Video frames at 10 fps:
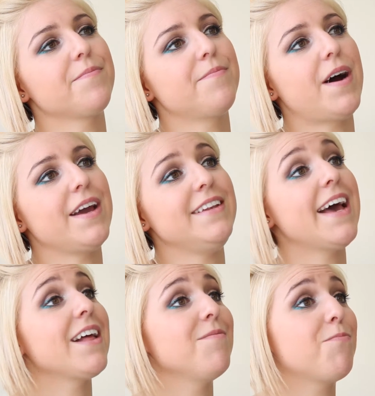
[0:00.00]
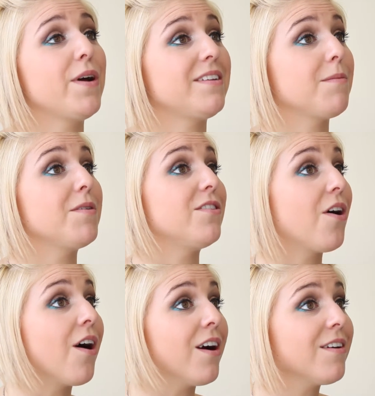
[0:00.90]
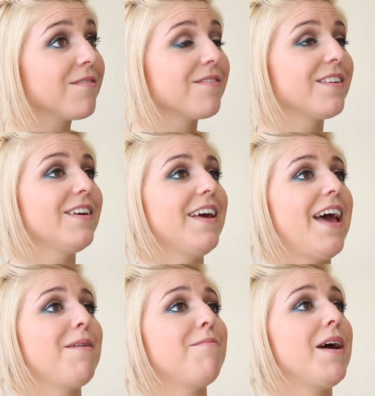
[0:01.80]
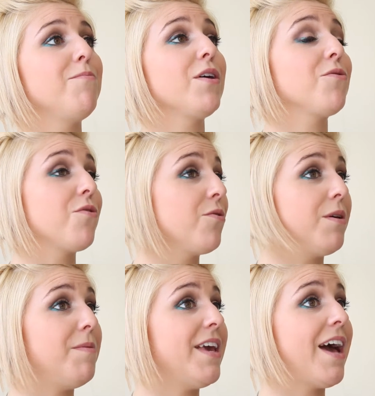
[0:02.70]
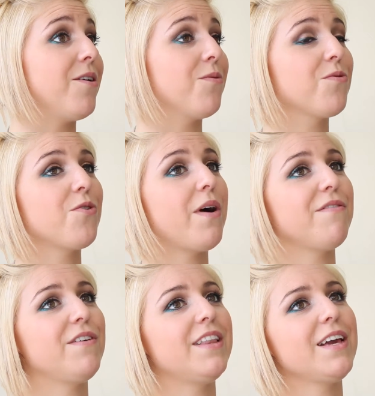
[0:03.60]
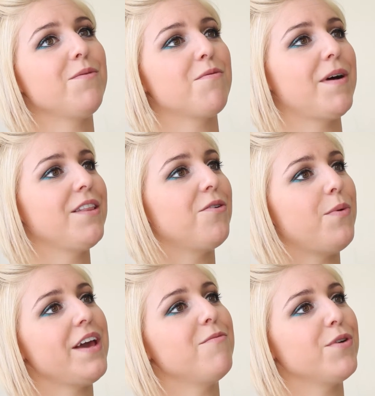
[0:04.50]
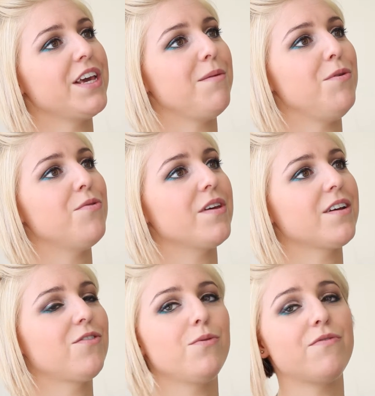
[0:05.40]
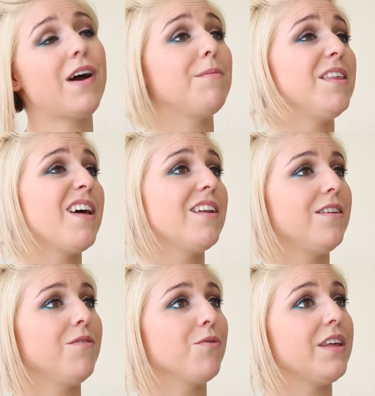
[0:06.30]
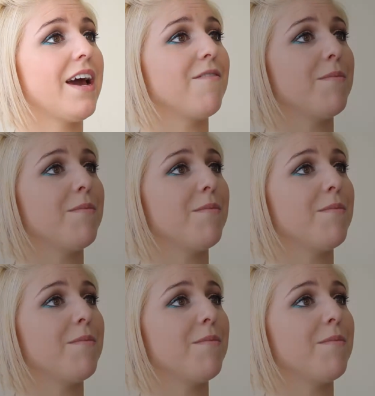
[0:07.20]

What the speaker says: my dad picked up guitar, and my brother's learning piano. So I feel like it was my little way of bringing music to a family that didn't really have